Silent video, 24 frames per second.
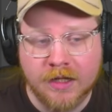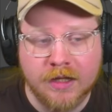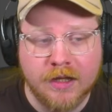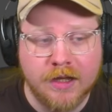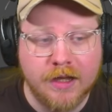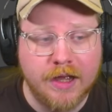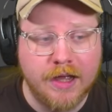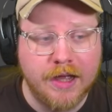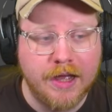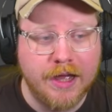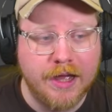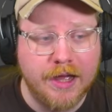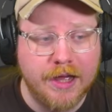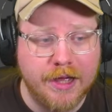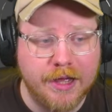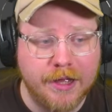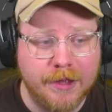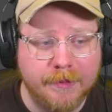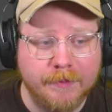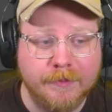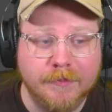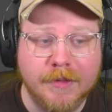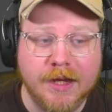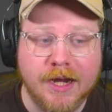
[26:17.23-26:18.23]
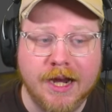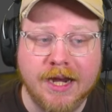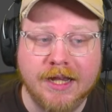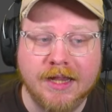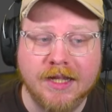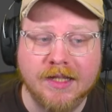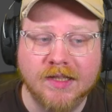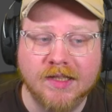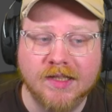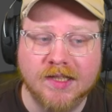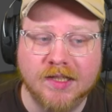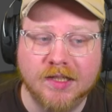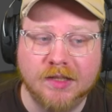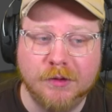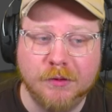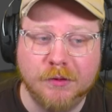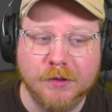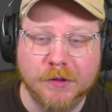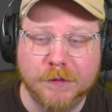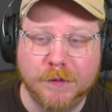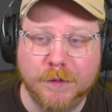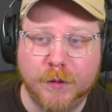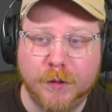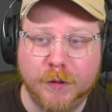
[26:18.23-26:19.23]
And this is
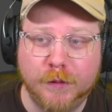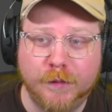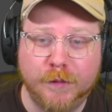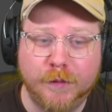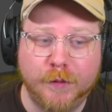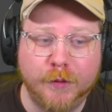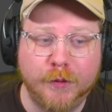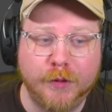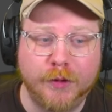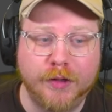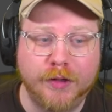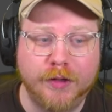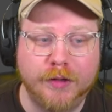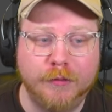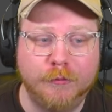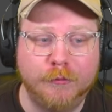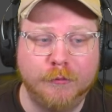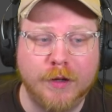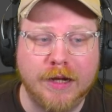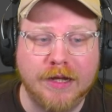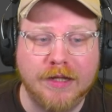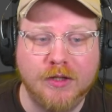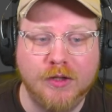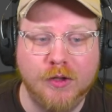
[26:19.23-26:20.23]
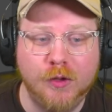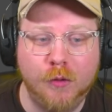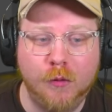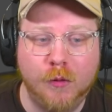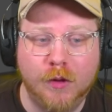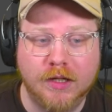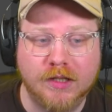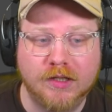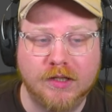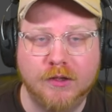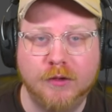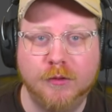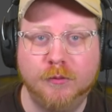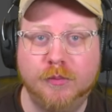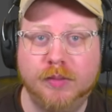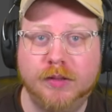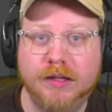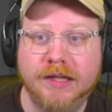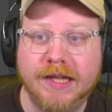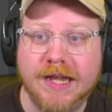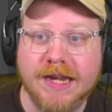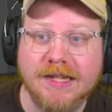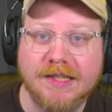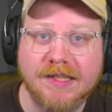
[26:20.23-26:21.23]
useful for when you want to
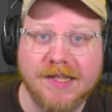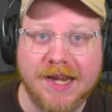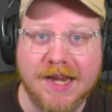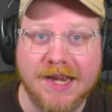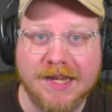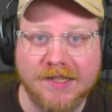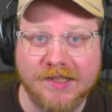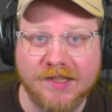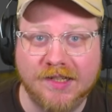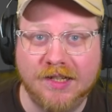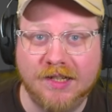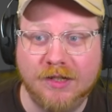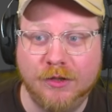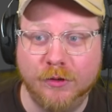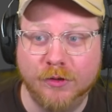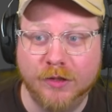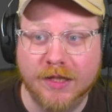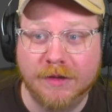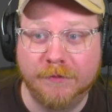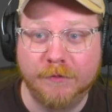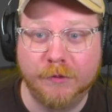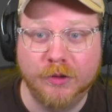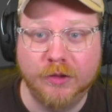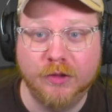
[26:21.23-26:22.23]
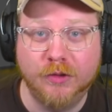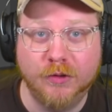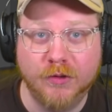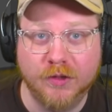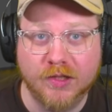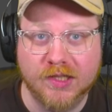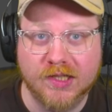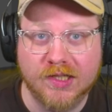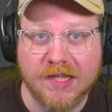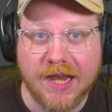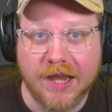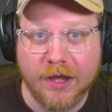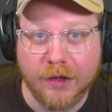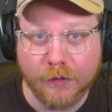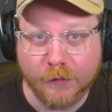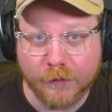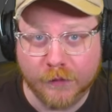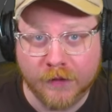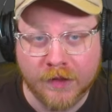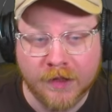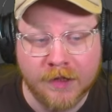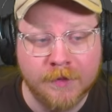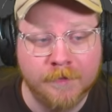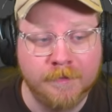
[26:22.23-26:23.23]
play test your level
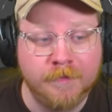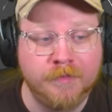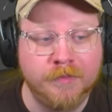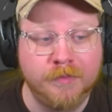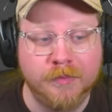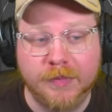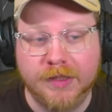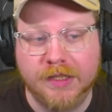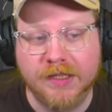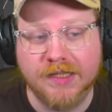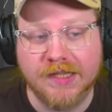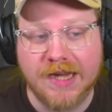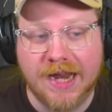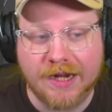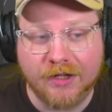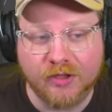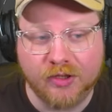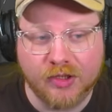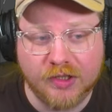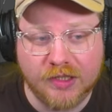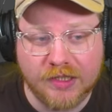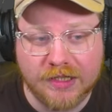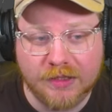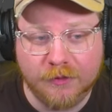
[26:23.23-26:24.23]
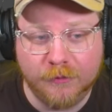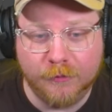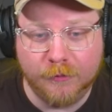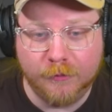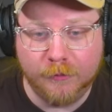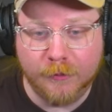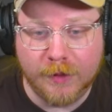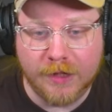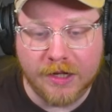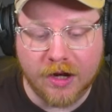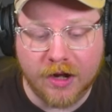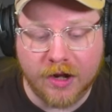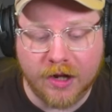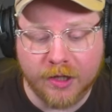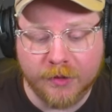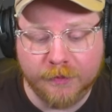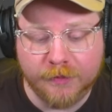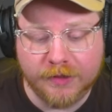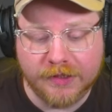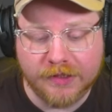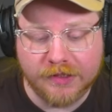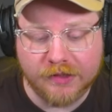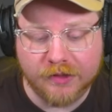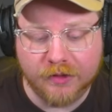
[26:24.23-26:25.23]
yourself, because actually when
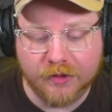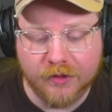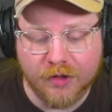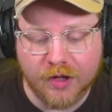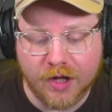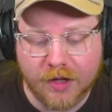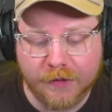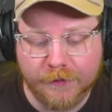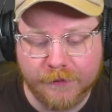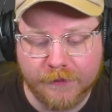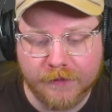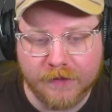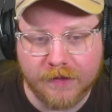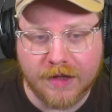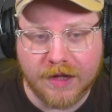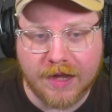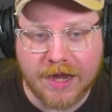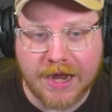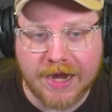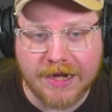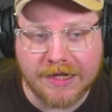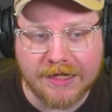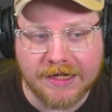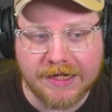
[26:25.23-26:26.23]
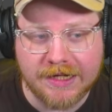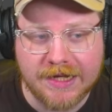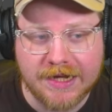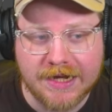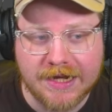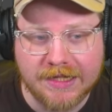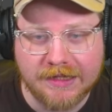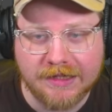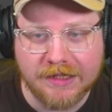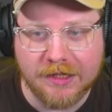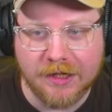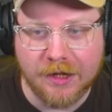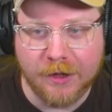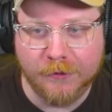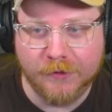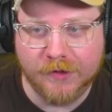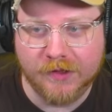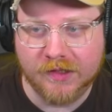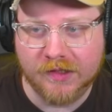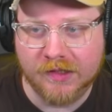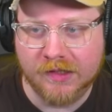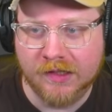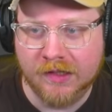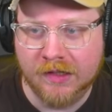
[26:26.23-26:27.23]
autoplay is turned off, I can hit the notes